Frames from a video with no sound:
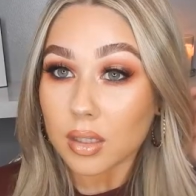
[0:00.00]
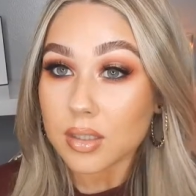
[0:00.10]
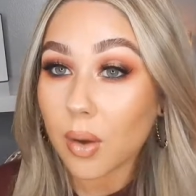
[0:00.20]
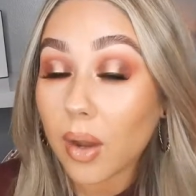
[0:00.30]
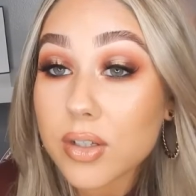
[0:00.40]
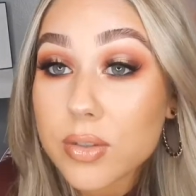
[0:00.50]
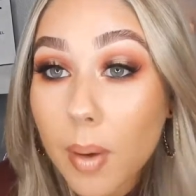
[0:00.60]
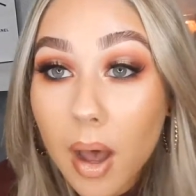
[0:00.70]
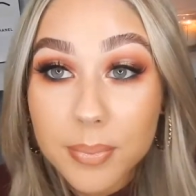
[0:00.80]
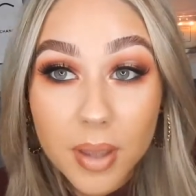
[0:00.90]
So I just
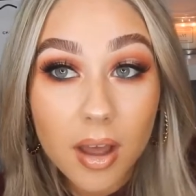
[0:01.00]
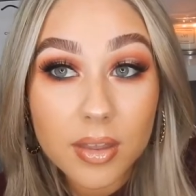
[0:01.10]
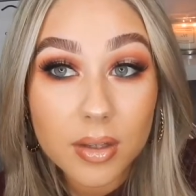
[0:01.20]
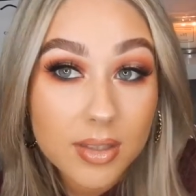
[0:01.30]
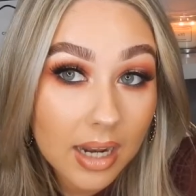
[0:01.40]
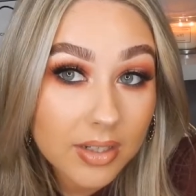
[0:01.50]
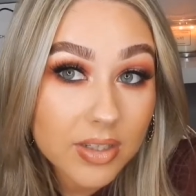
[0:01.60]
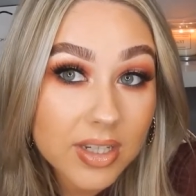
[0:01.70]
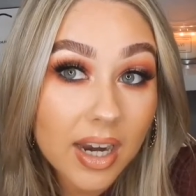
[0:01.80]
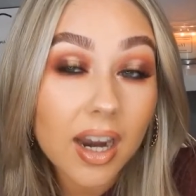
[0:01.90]
popped on those
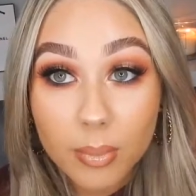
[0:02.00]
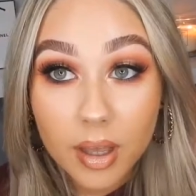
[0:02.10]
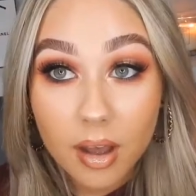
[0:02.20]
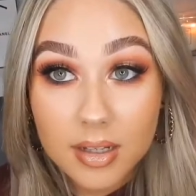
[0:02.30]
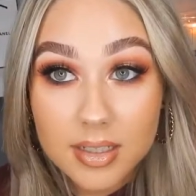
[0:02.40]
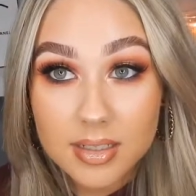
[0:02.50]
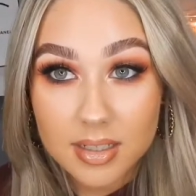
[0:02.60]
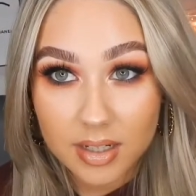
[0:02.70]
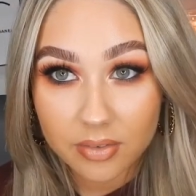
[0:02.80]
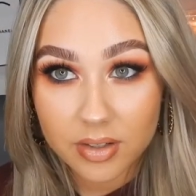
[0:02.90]
lashes there. Oh my god, the
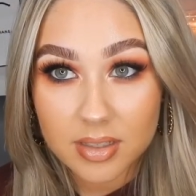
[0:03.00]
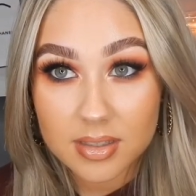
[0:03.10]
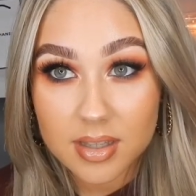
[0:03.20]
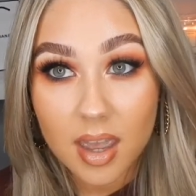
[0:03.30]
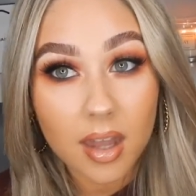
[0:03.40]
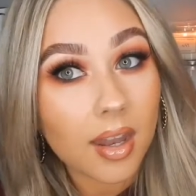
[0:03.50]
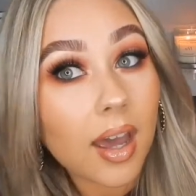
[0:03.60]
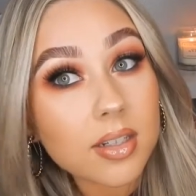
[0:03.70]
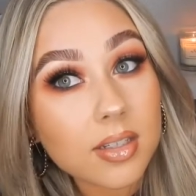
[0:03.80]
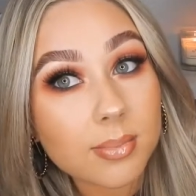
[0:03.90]
difference
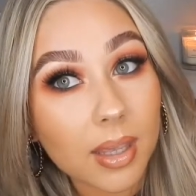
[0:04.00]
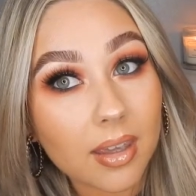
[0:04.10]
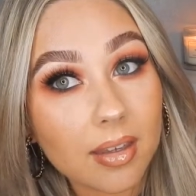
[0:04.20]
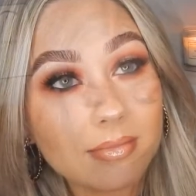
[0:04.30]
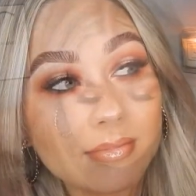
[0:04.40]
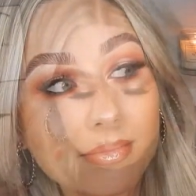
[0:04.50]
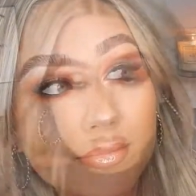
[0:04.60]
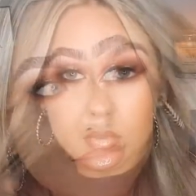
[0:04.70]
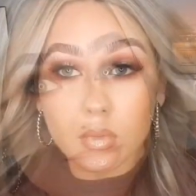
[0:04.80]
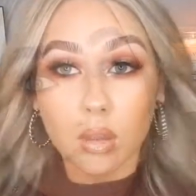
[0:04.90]
lashes make.
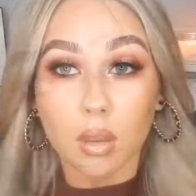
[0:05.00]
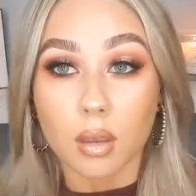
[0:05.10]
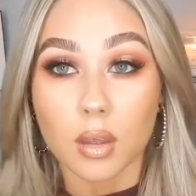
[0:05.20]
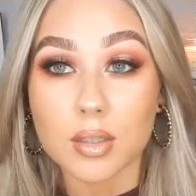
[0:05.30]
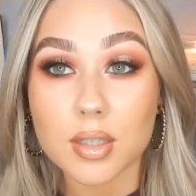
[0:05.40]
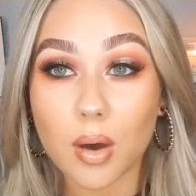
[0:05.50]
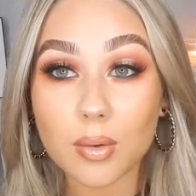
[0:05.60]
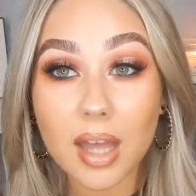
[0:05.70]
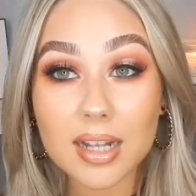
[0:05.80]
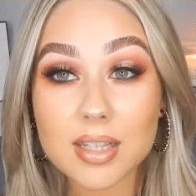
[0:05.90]
So
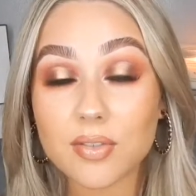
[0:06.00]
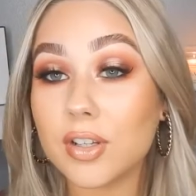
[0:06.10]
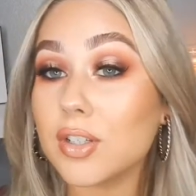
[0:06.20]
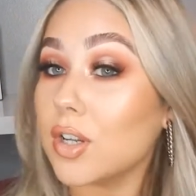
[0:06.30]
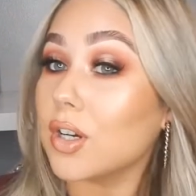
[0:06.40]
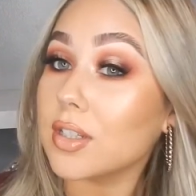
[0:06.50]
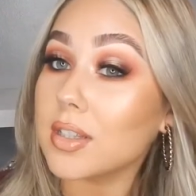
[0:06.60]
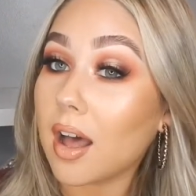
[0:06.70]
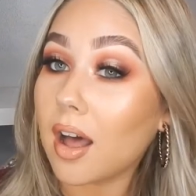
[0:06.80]
that's the finished looks.